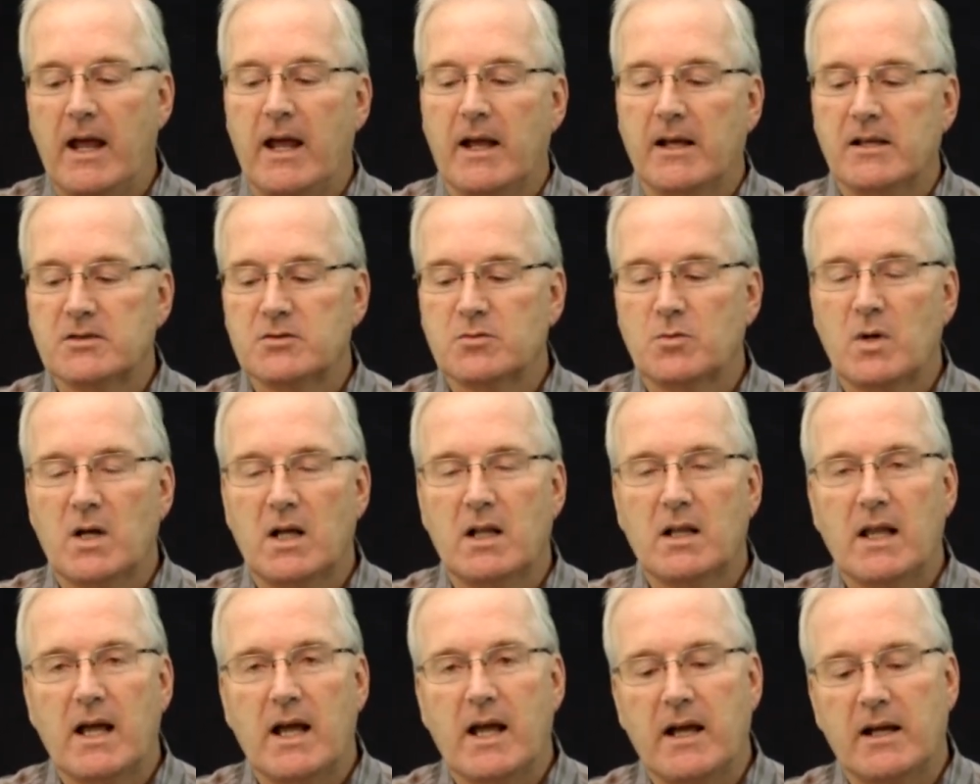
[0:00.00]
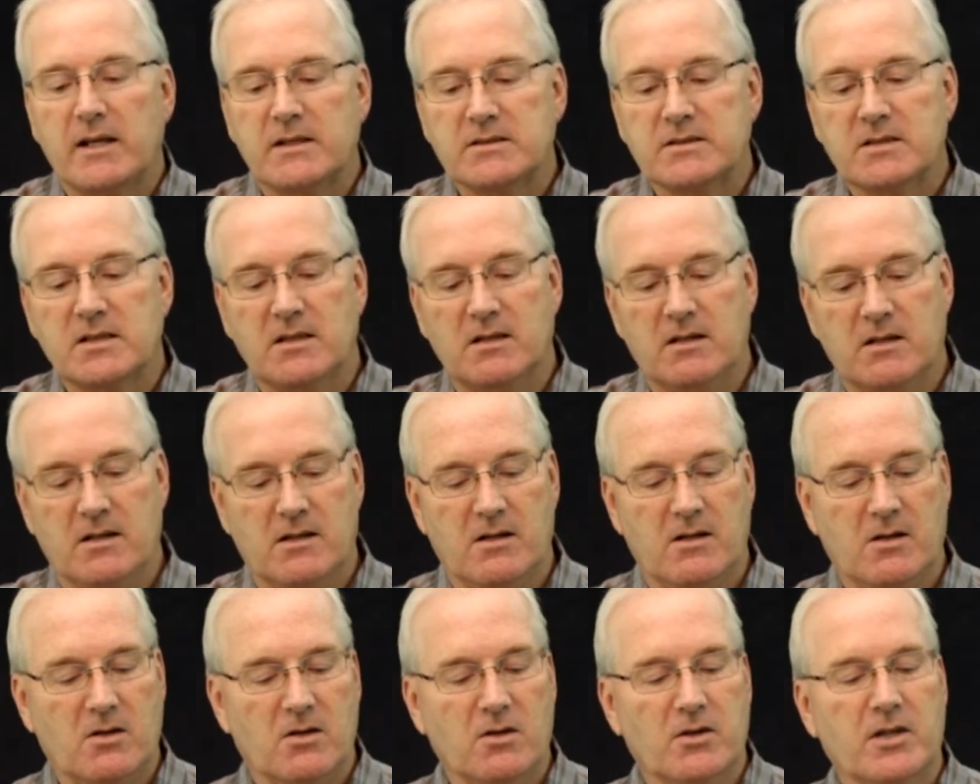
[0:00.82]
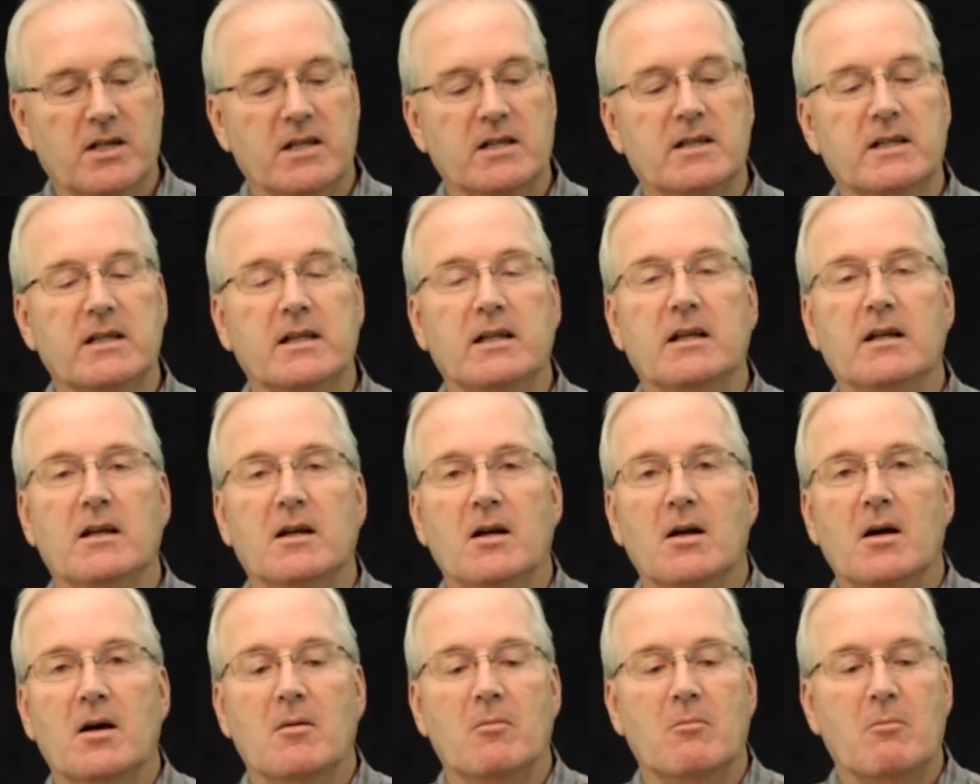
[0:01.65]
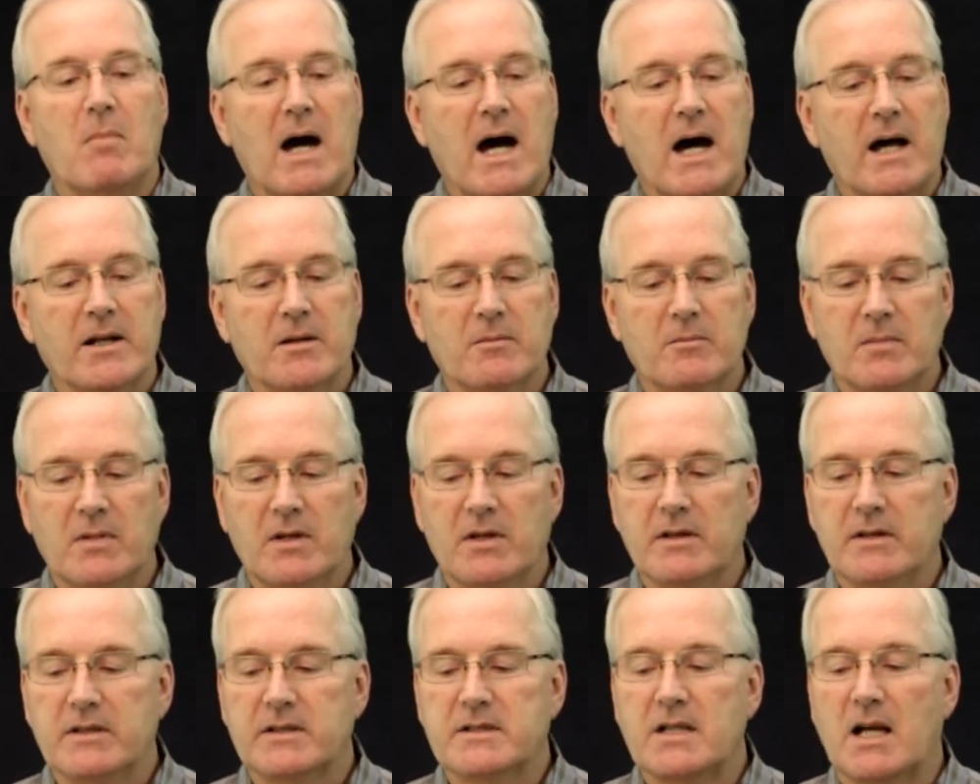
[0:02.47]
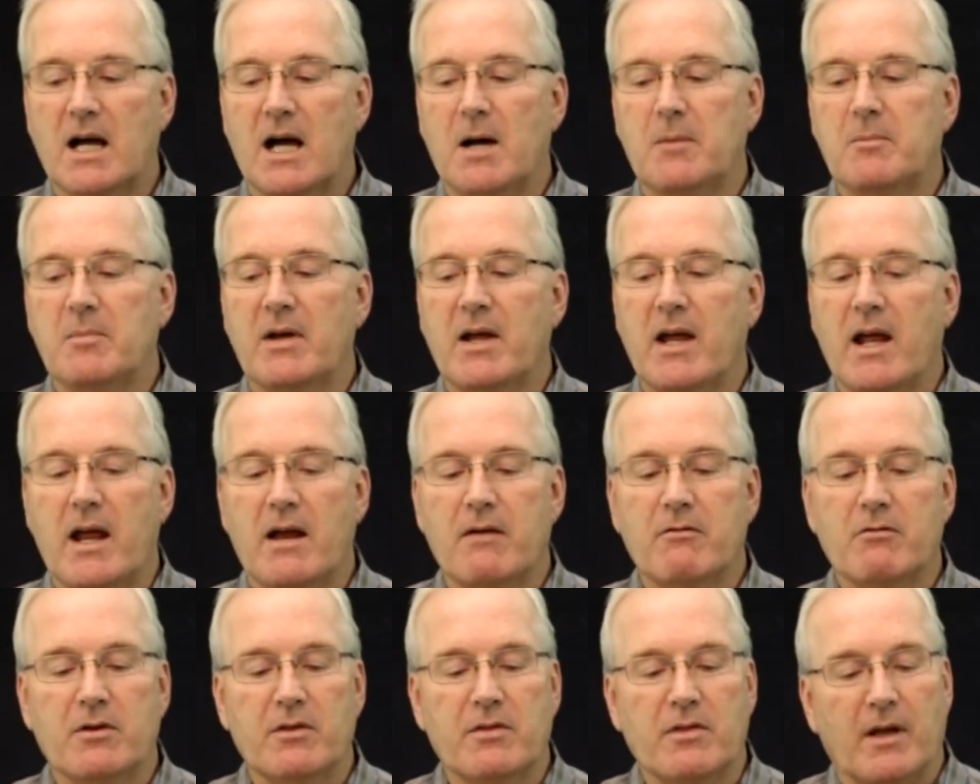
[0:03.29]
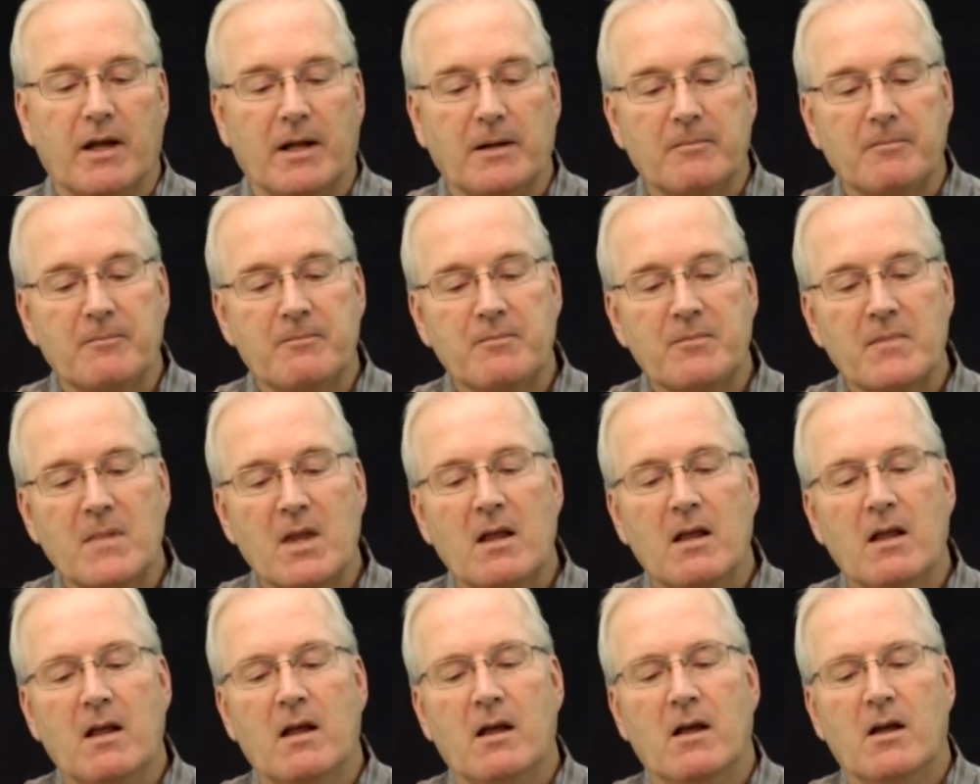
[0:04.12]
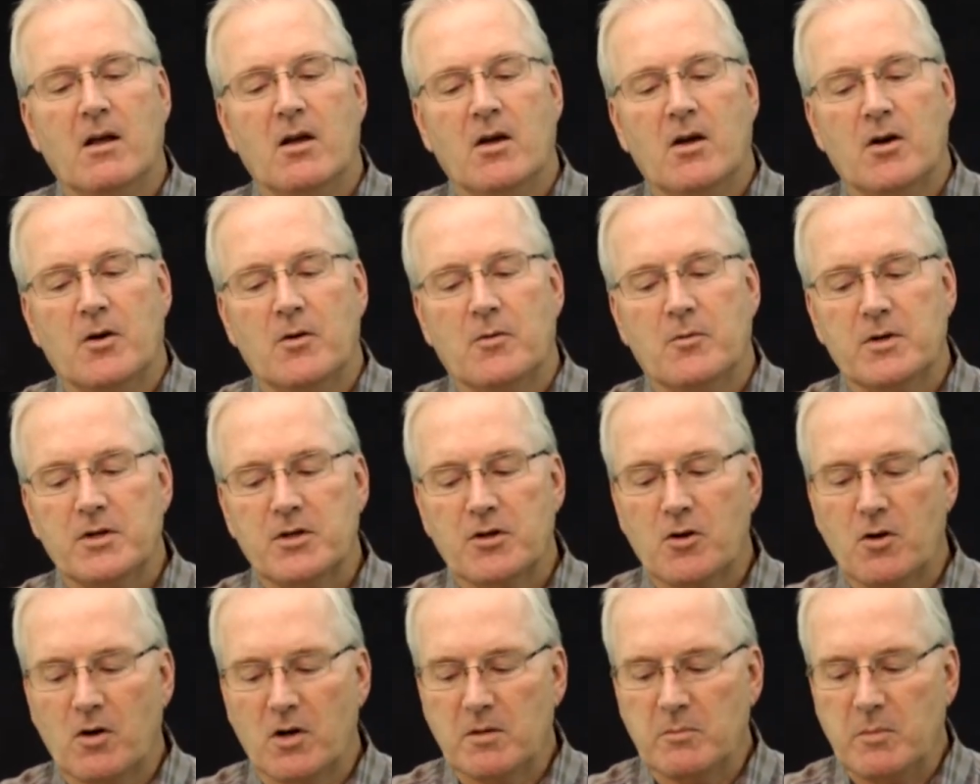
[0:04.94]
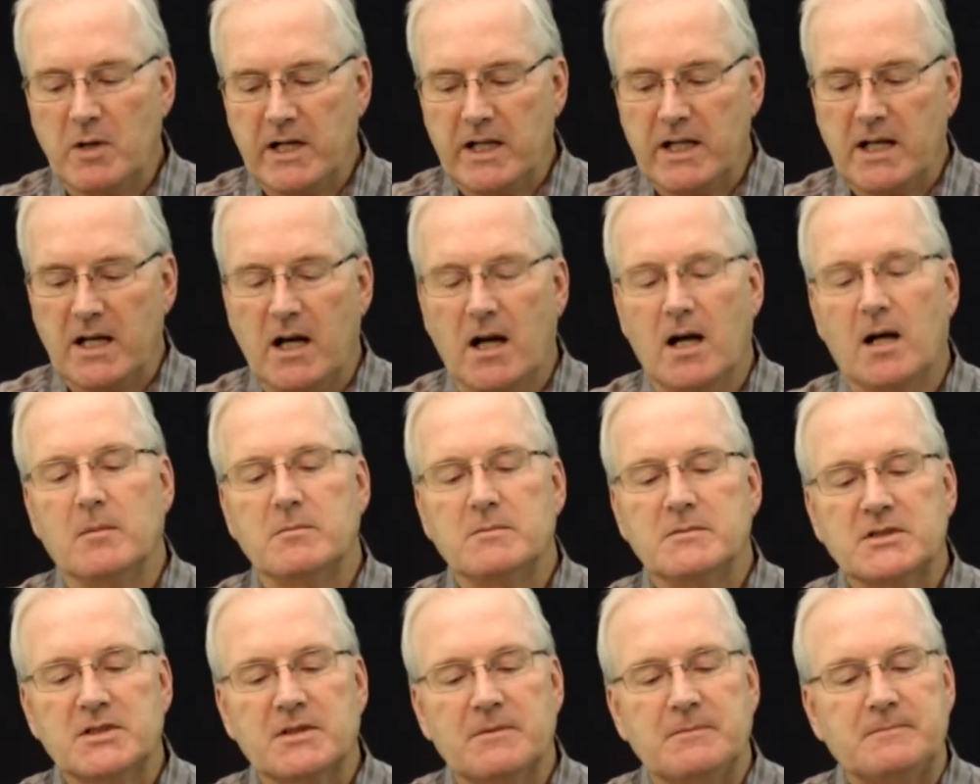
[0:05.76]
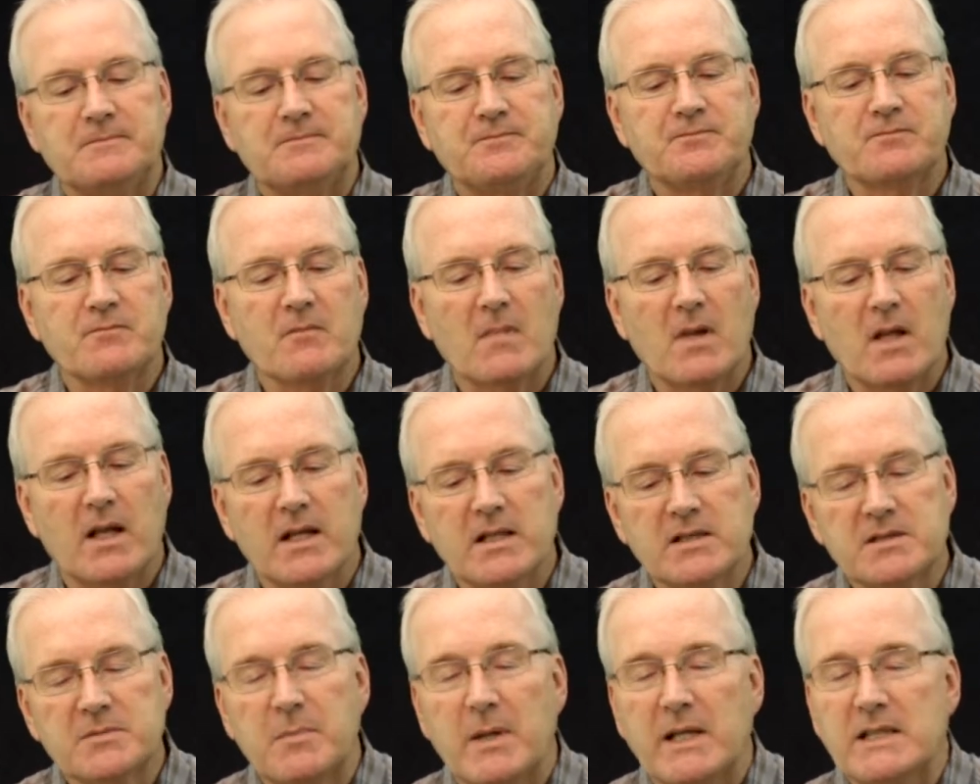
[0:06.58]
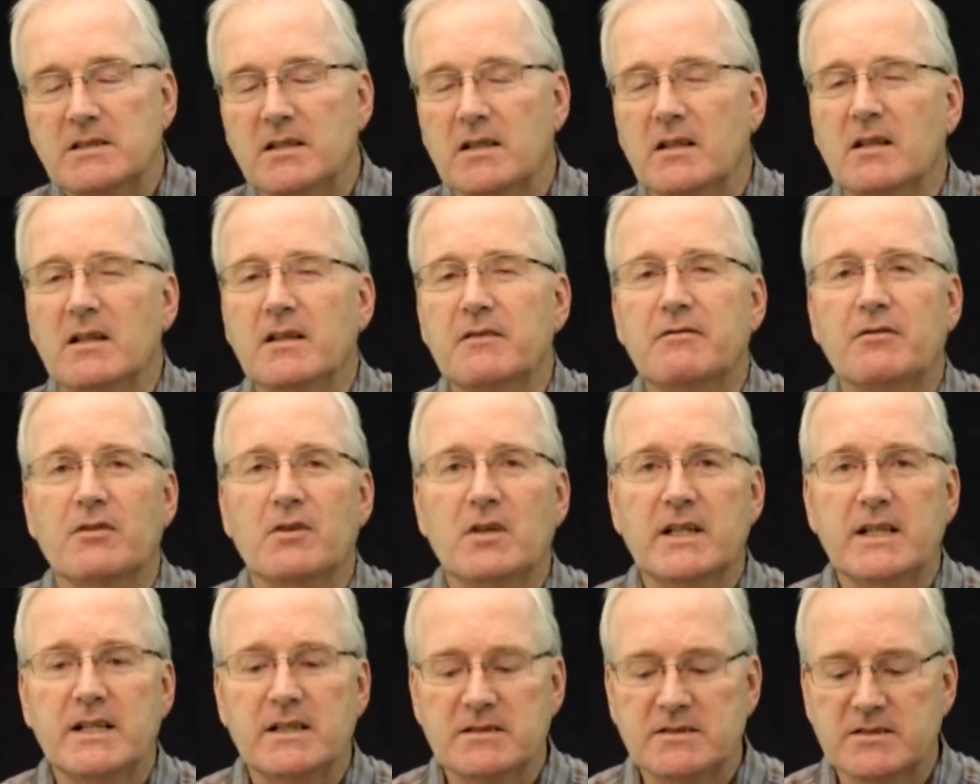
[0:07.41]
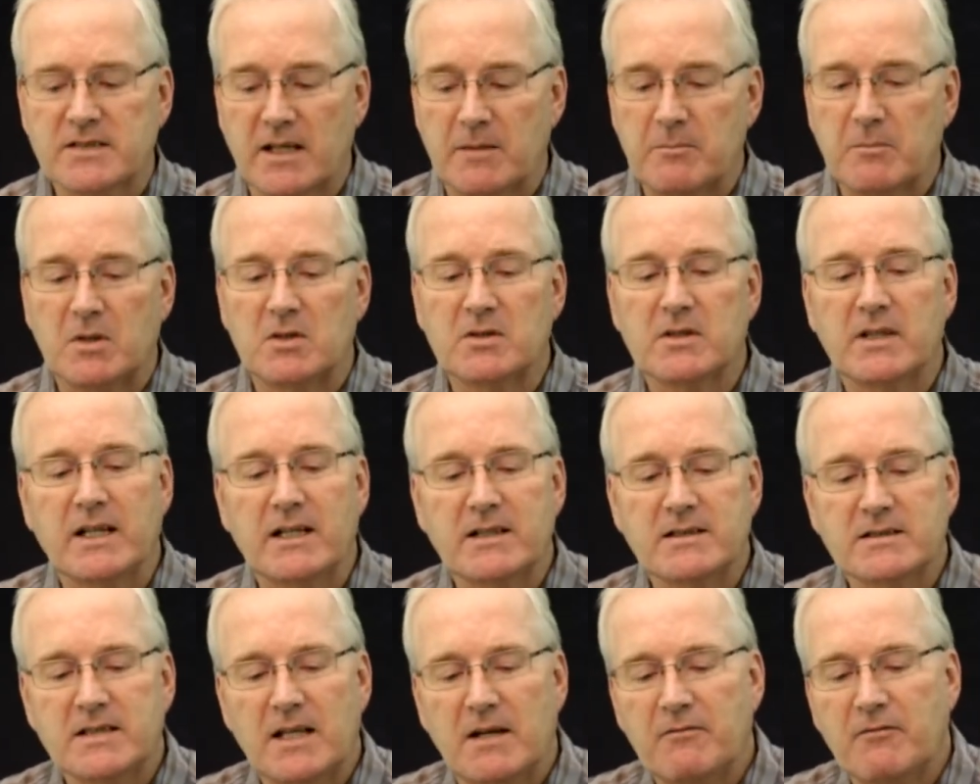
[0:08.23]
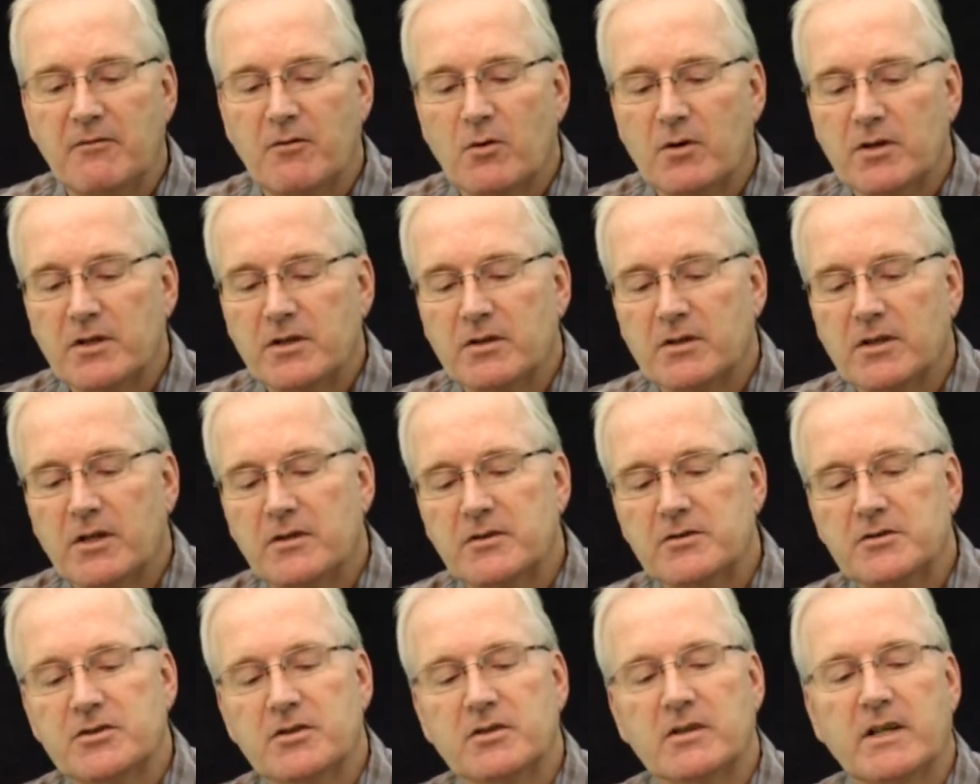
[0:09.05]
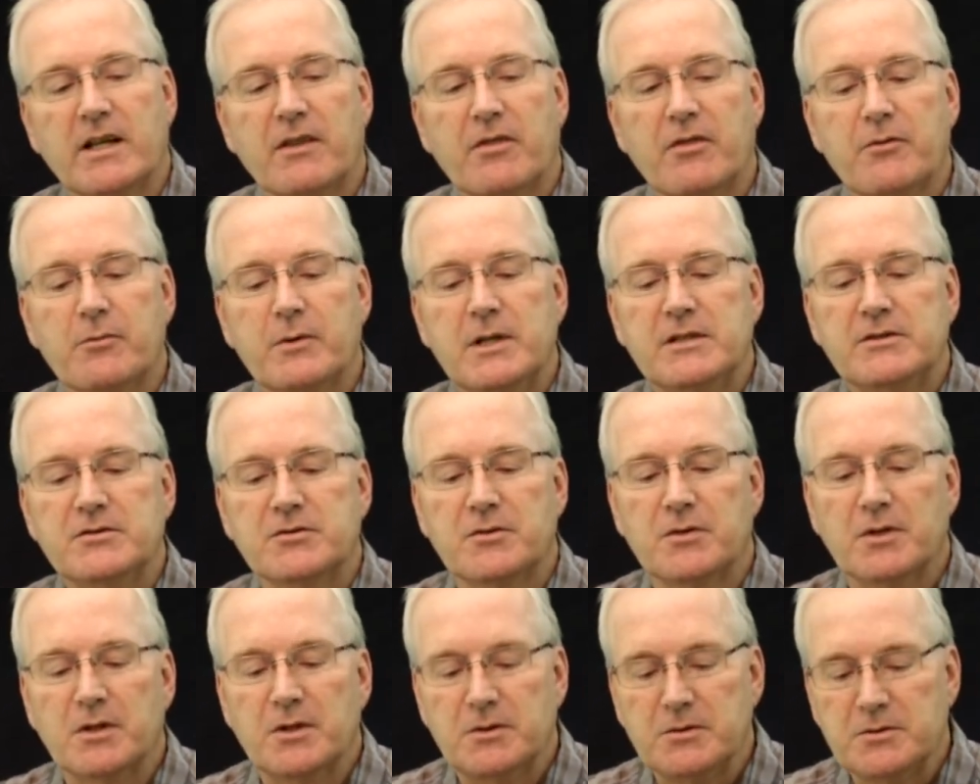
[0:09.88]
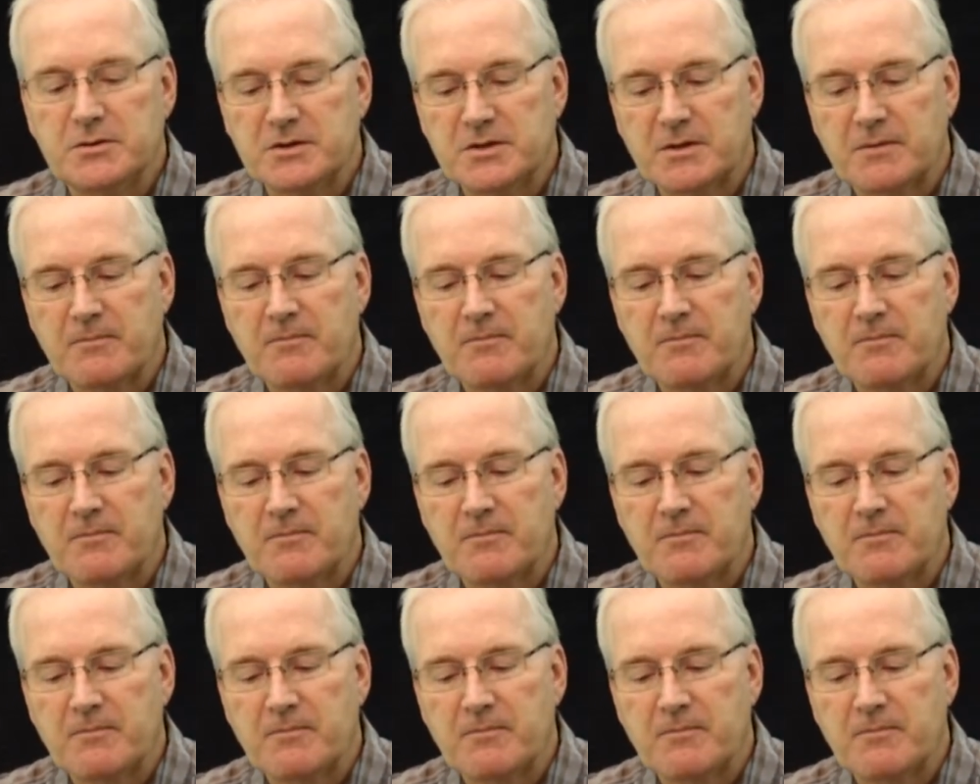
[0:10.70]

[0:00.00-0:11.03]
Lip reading: as well as look at the bottom, the top, everything. When your Gourd Buddy comes, it's basically fully assembled, except for, you'll notice you'll get 3 screws,